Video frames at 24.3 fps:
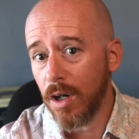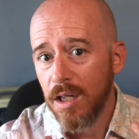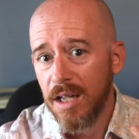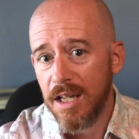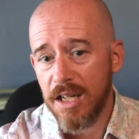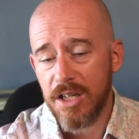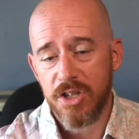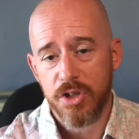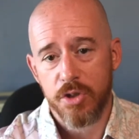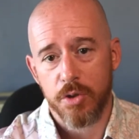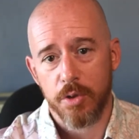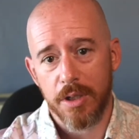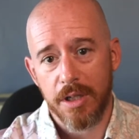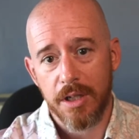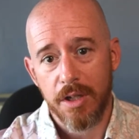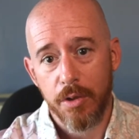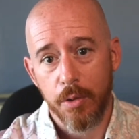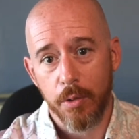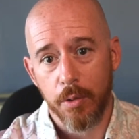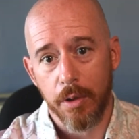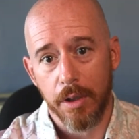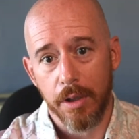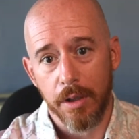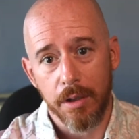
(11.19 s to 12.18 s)
history
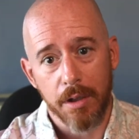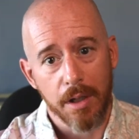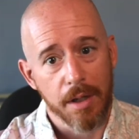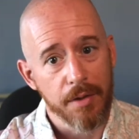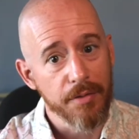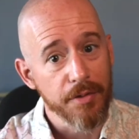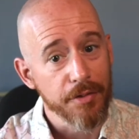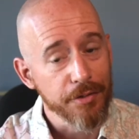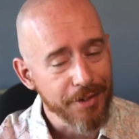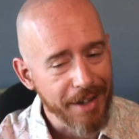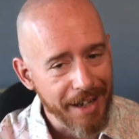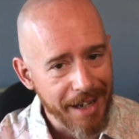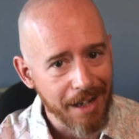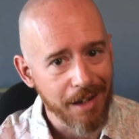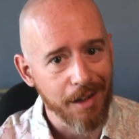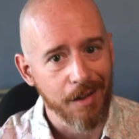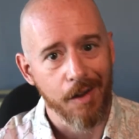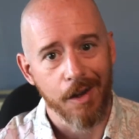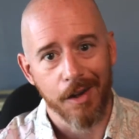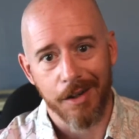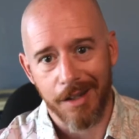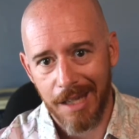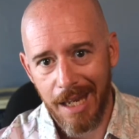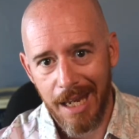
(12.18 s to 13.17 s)
through the love of
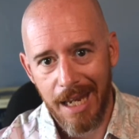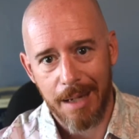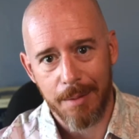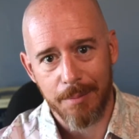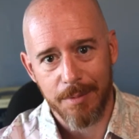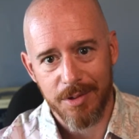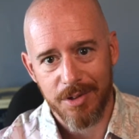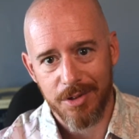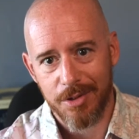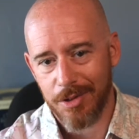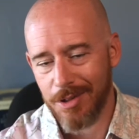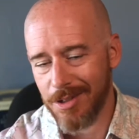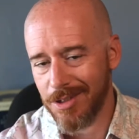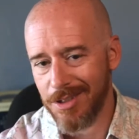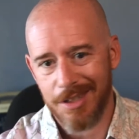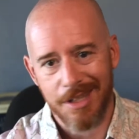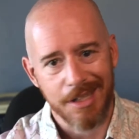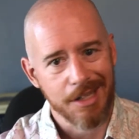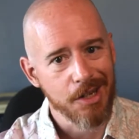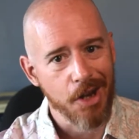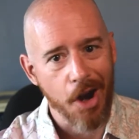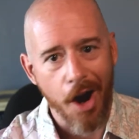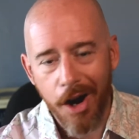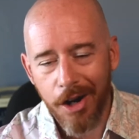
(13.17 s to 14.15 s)
analog games. So it's
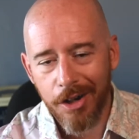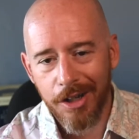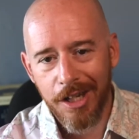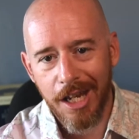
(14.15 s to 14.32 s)
like card